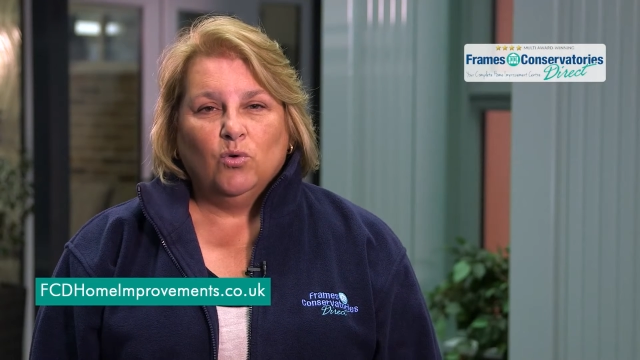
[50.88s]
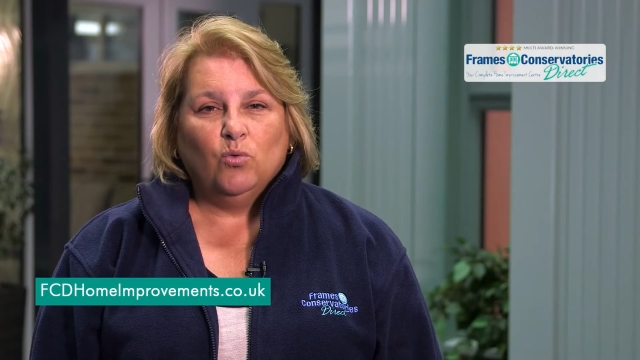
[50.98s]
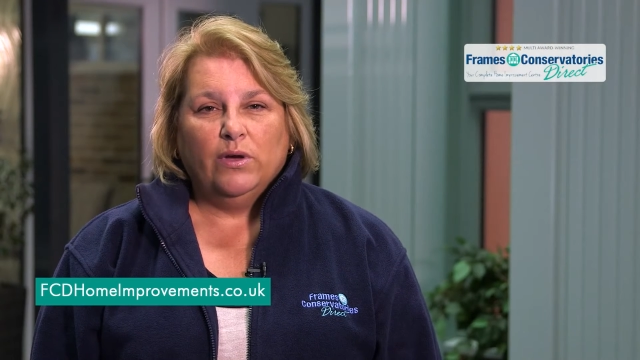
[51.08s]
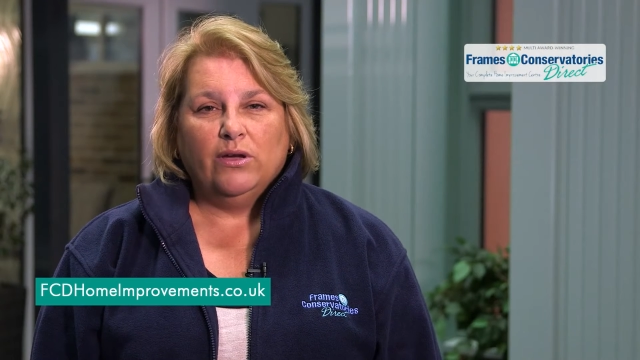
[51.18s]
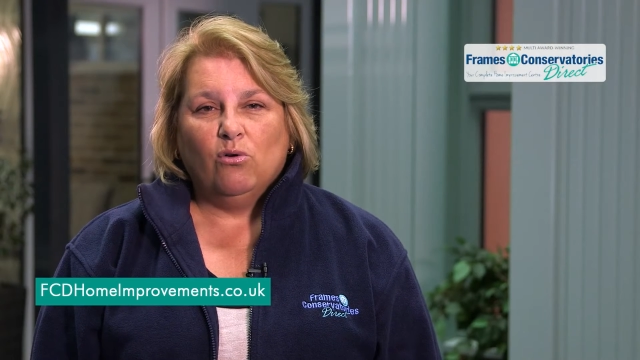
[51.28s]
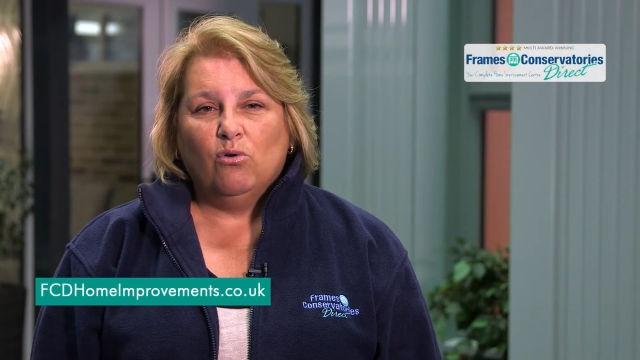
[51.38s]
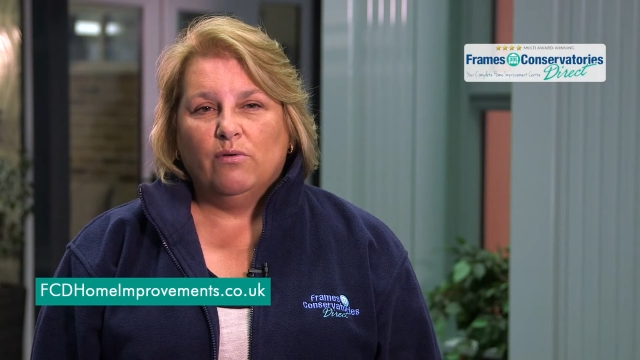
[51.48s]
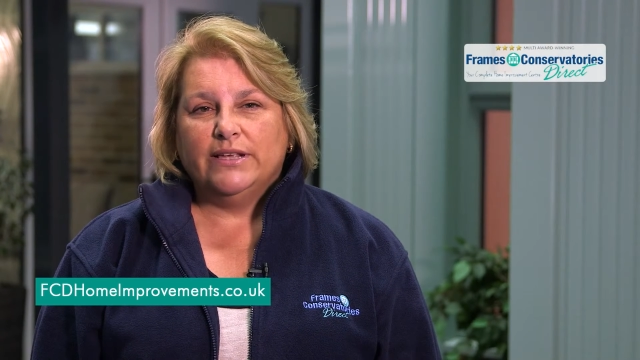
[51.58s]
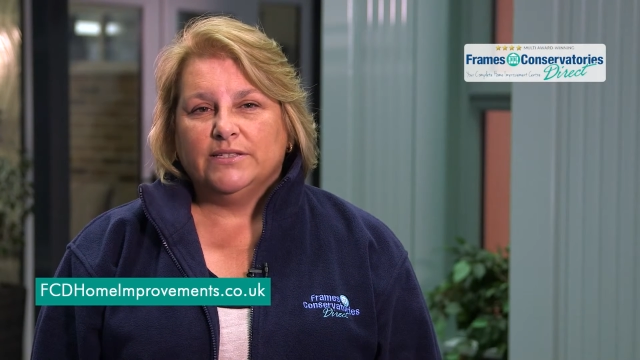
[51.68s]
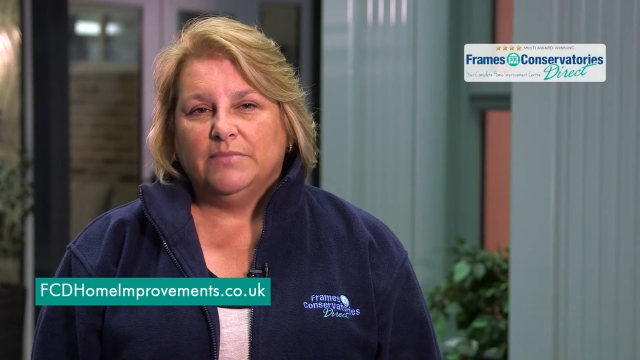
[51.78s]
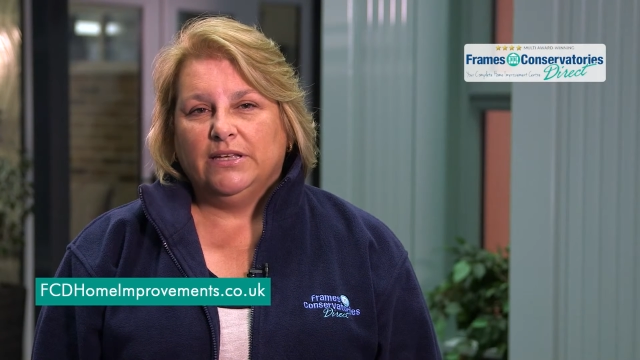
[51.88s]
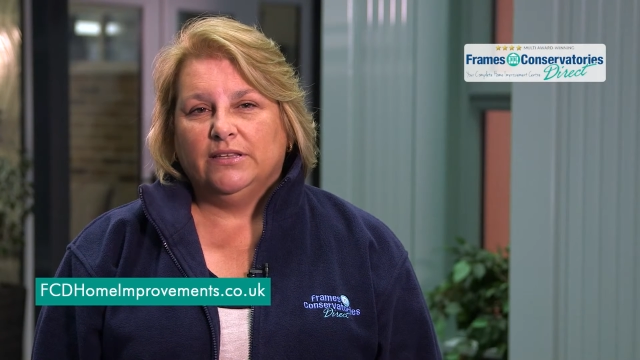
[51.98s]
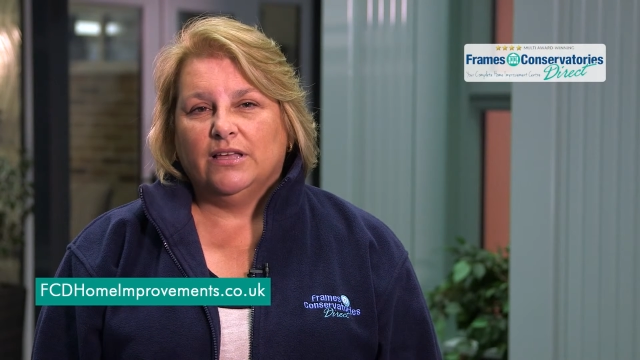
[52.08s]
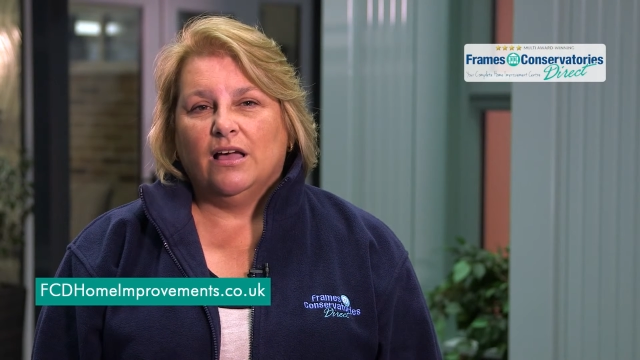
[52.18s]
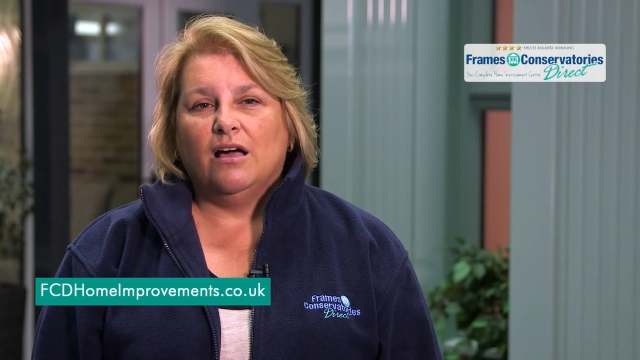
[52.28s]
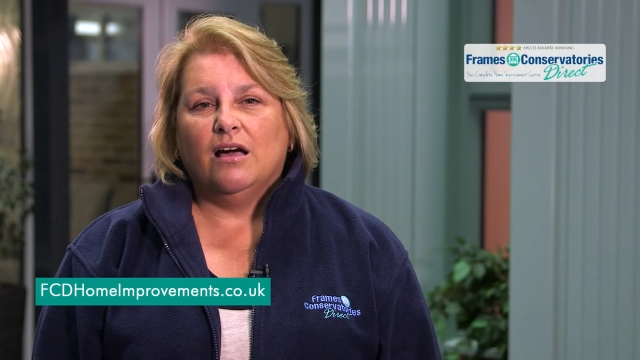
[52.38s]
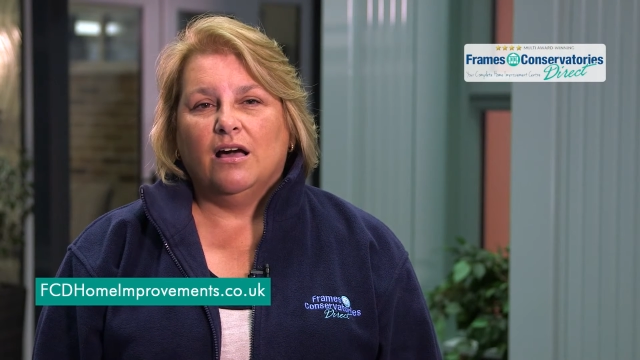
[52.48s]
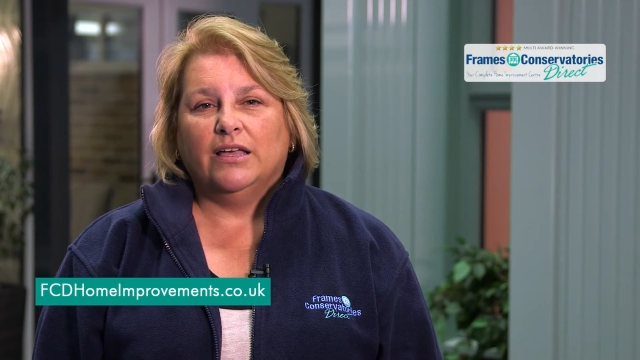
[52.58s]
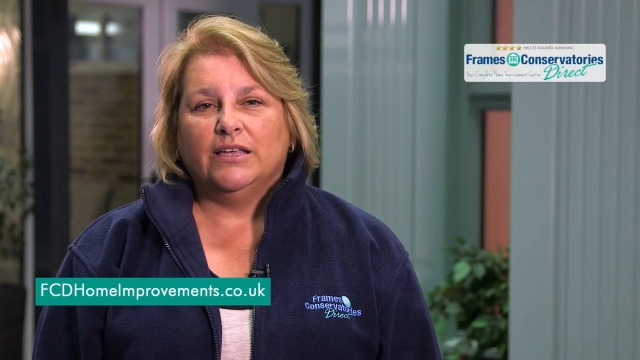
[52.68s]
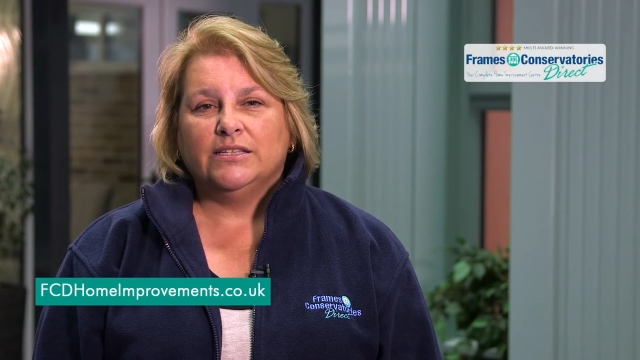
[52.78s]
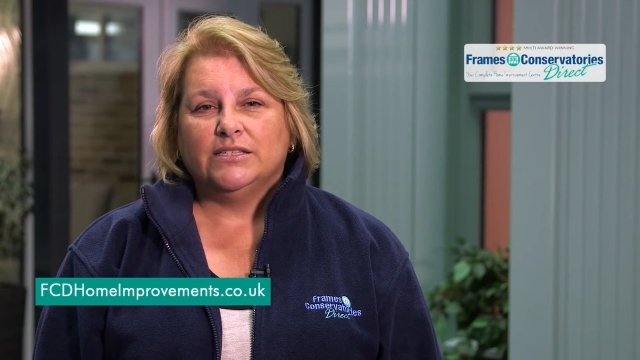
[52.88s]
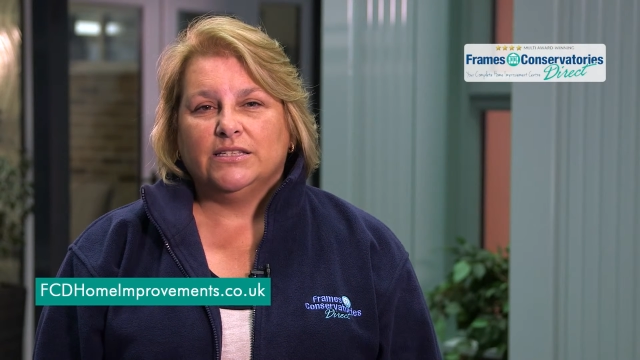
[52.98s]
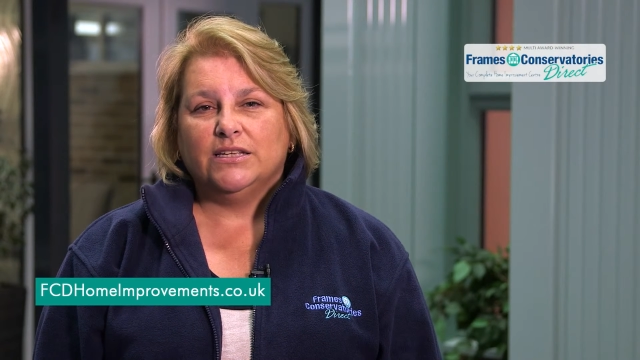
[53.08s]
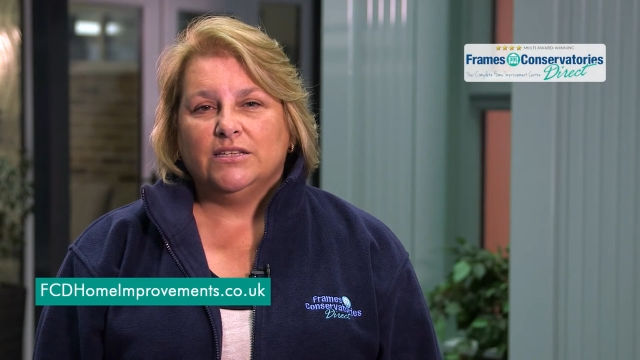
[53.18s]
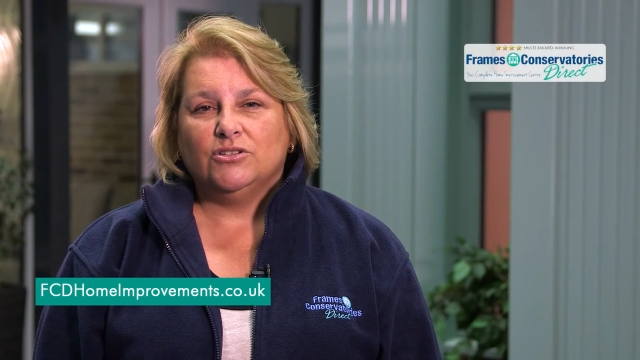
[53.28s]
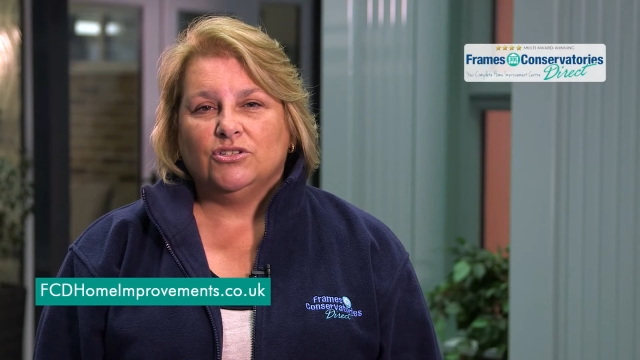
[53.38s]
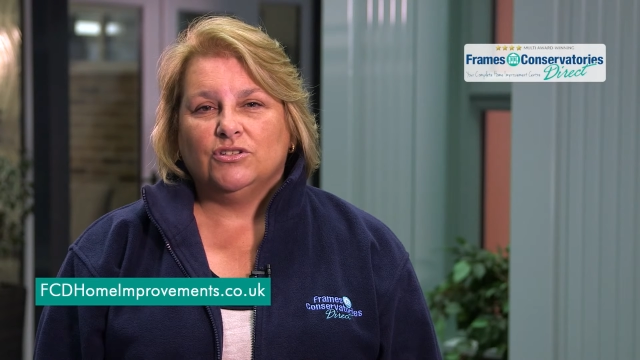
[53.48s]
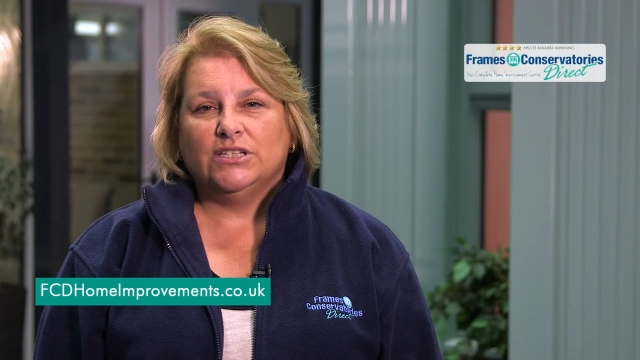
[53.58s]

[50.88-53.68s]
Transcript: We always meet the highest industry